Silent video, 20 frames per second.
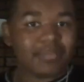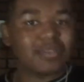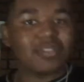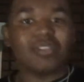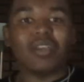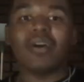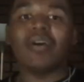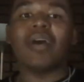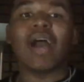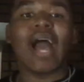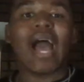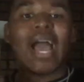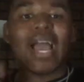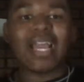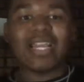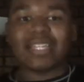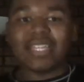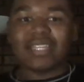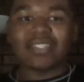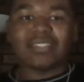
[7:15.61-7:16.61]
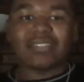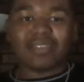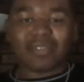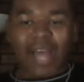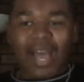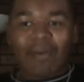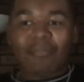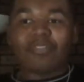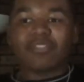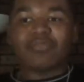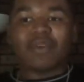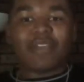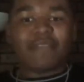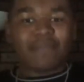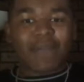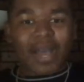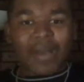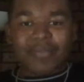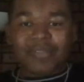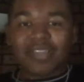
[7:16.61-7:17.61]
So I was waiting
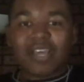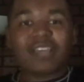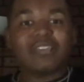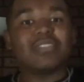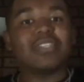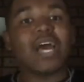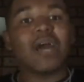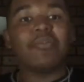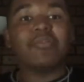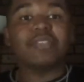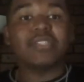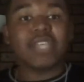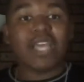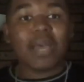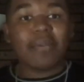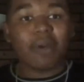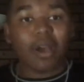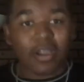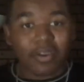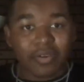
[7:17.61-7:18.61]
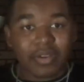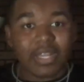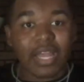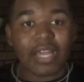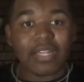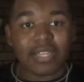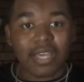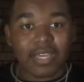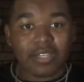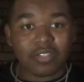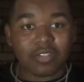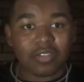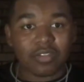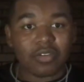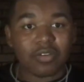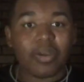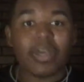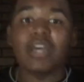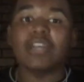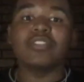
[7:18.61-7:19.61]
for my appetizer, and I was damn hungry that day
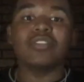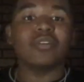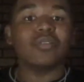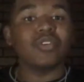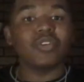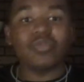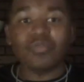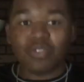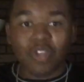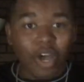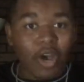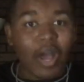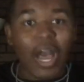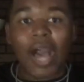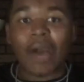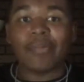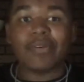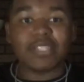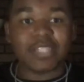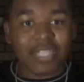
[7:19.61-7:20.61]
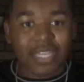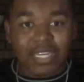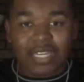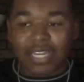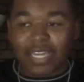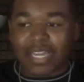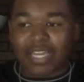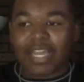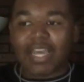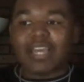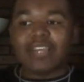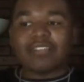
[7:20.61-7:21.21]
too. So you know I was heated.